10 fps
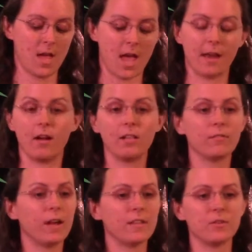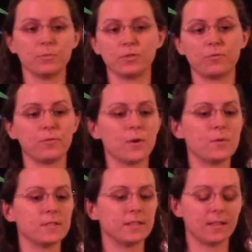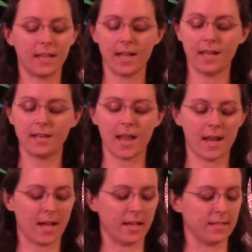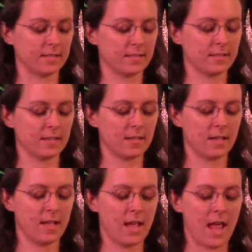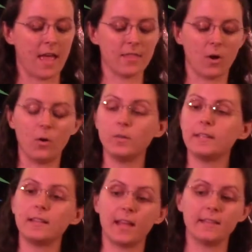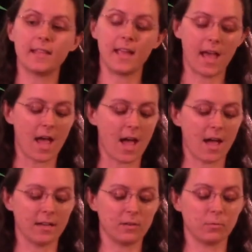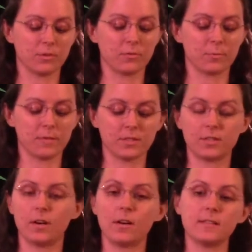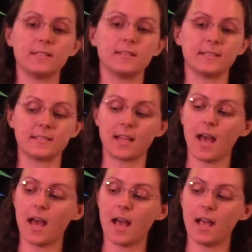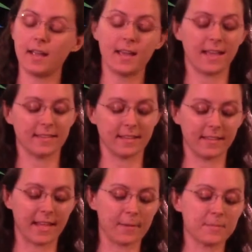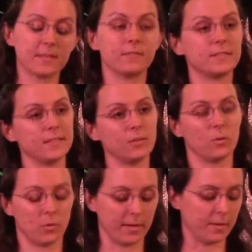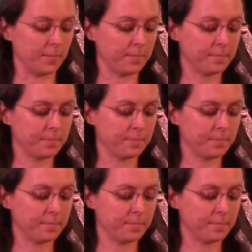And all around them was frozen land and ice. And the only light they had was from the stars in the sky and the lamps of seal oil.